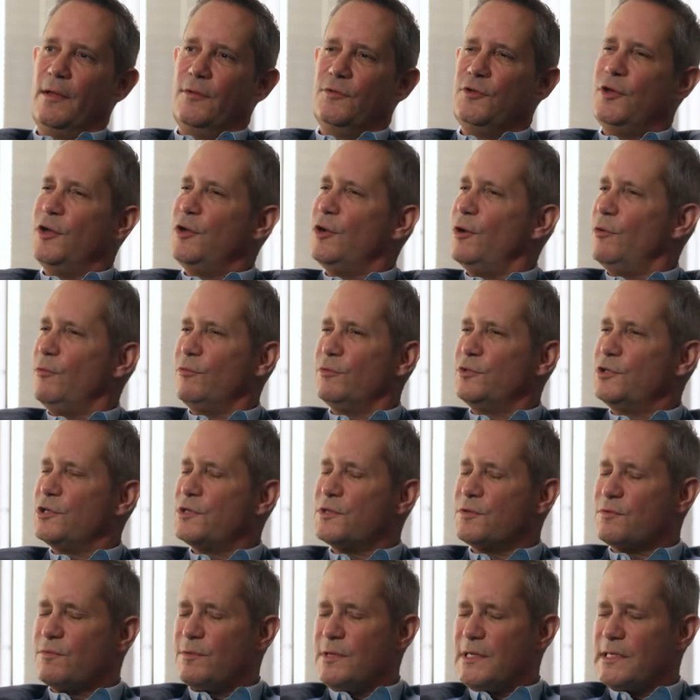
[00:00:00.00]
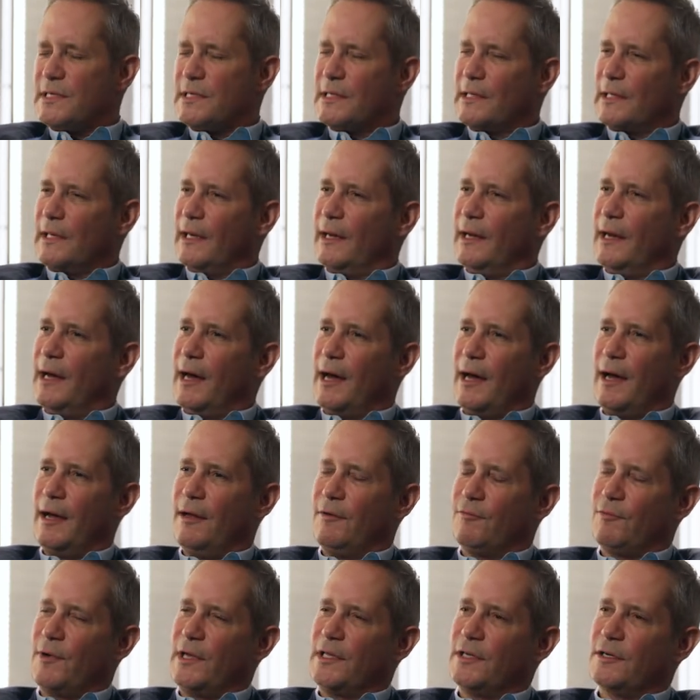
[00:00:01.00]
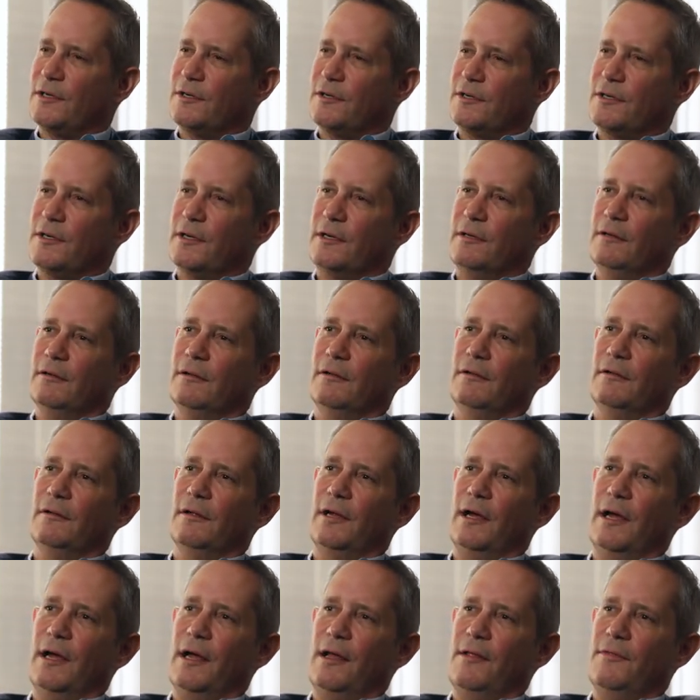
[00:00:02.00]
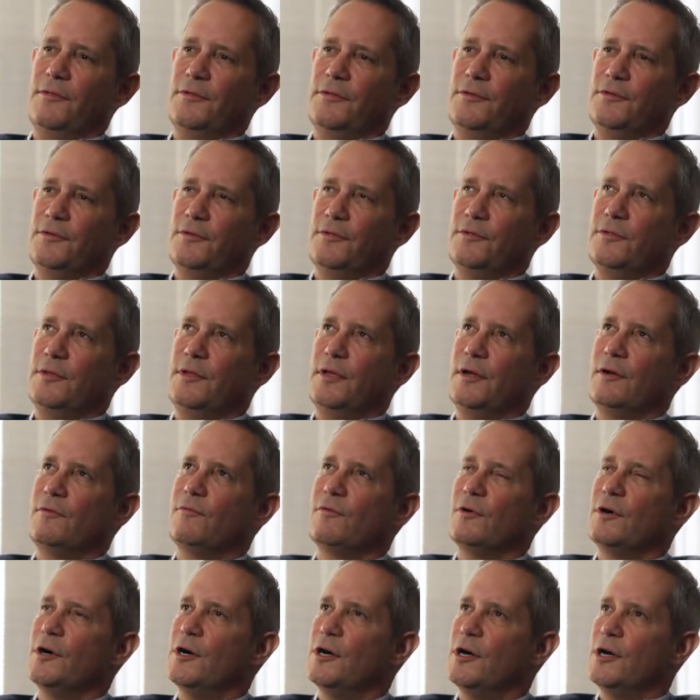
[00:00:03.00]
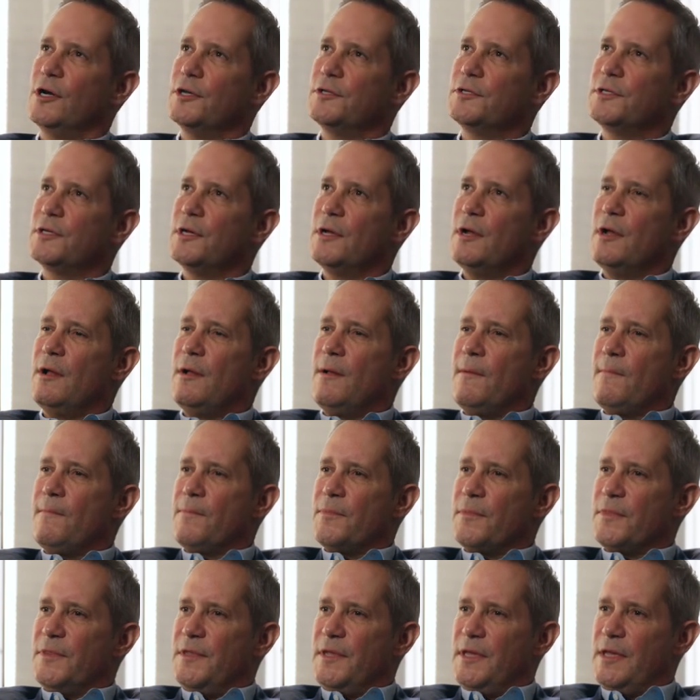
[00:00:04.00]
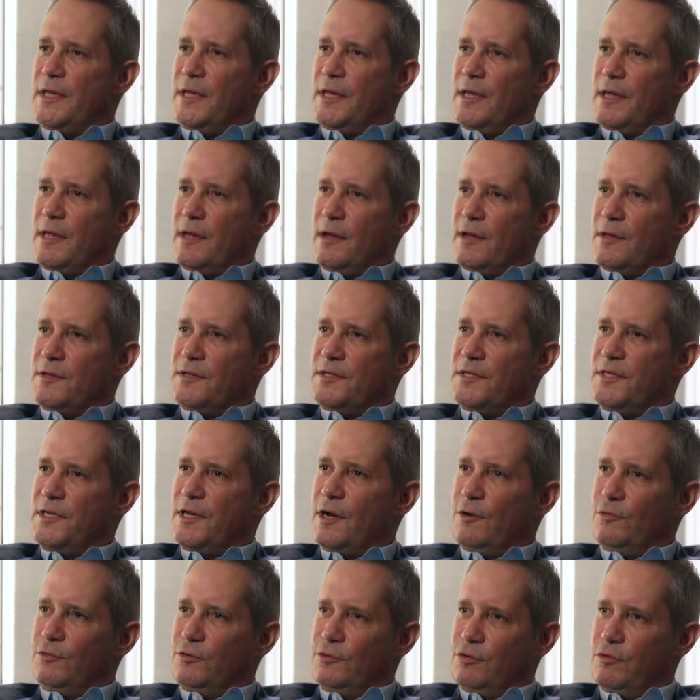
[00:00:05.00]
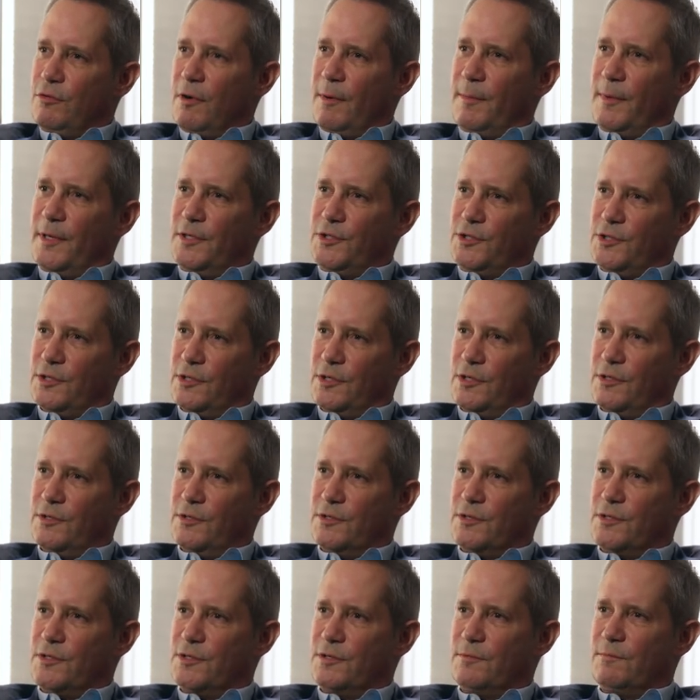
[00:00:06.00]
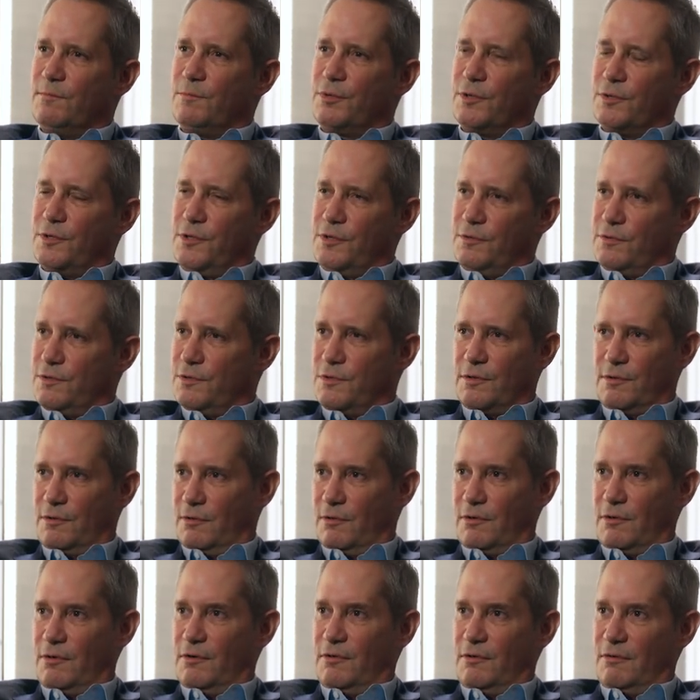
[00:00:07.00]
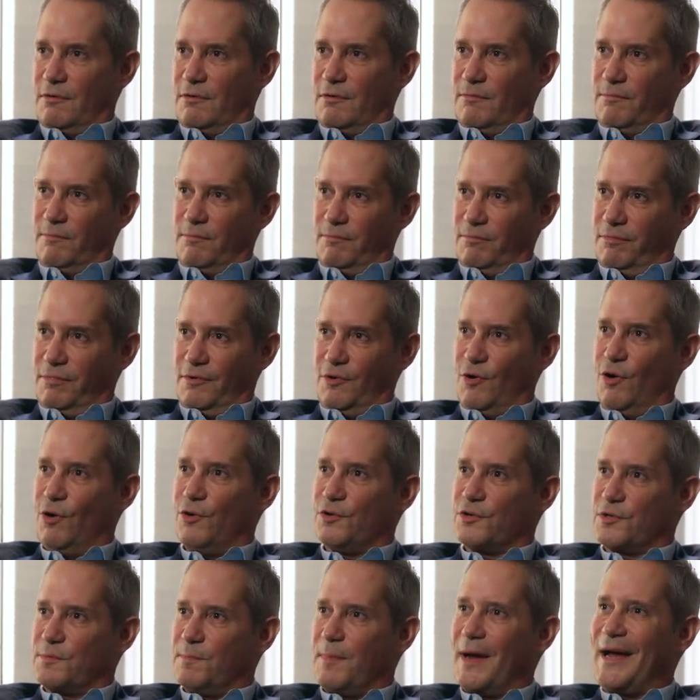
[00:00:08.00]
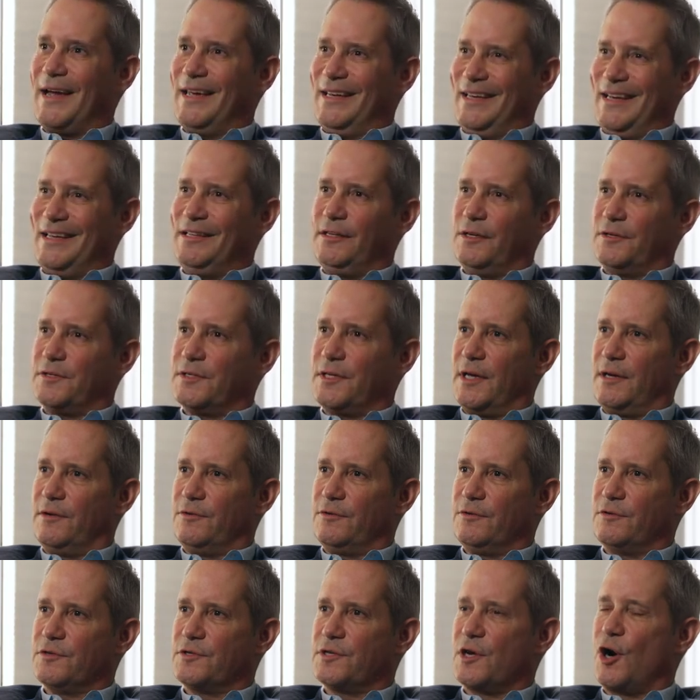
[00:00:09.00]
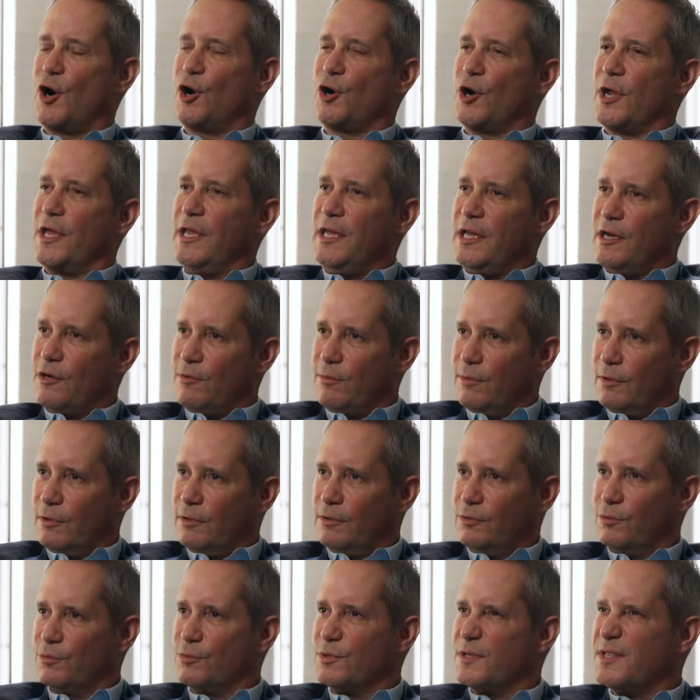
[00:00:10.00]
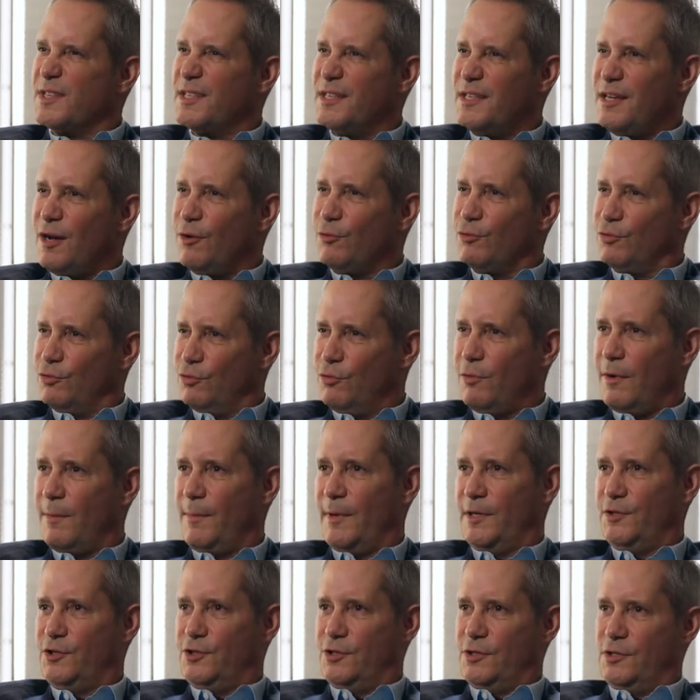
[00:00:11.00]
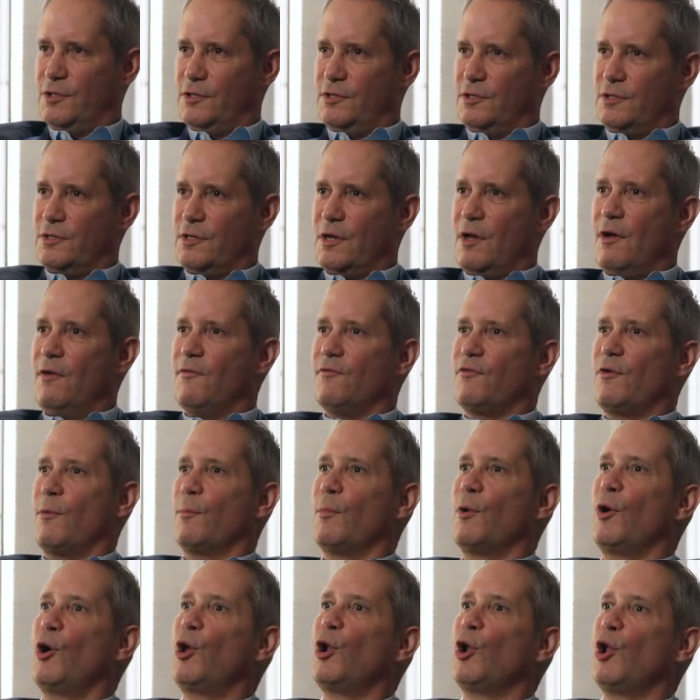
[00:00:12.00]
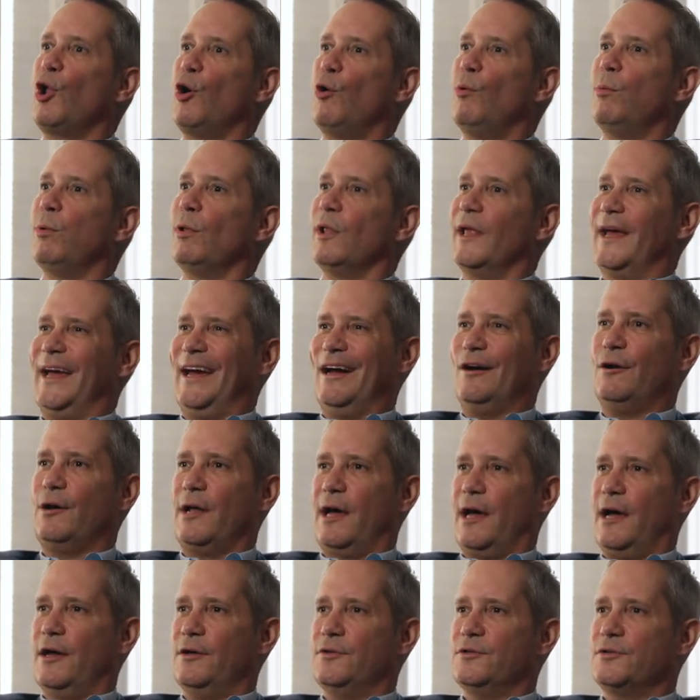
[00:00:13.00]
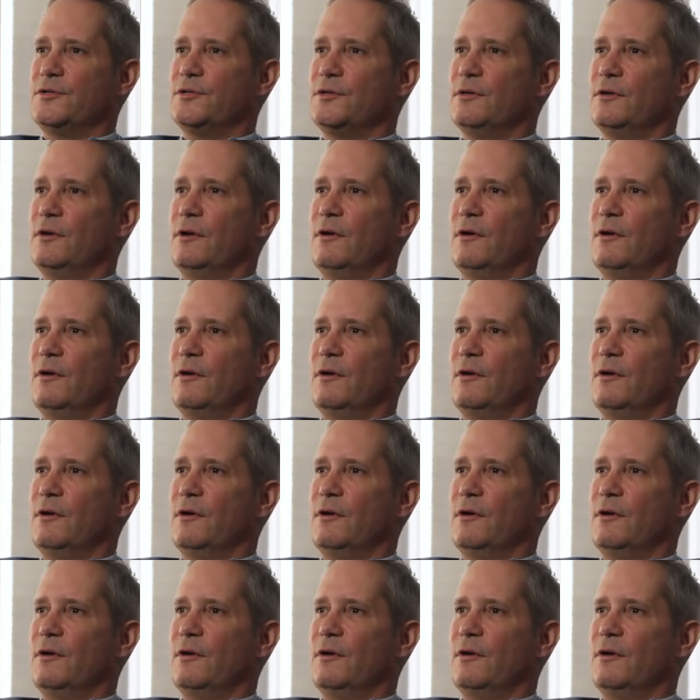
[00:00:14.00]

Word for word: You know, just recently I read an article and there was the CO2 emissions produced or, or, caused by data centers are equal to the CO2 emissions from global airlines.